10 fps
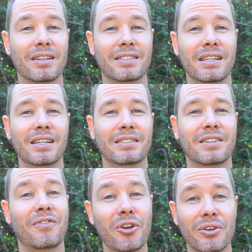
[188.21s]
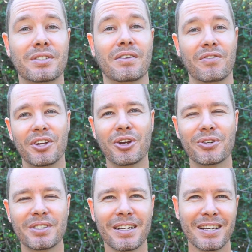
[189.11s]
the scenes photos and videos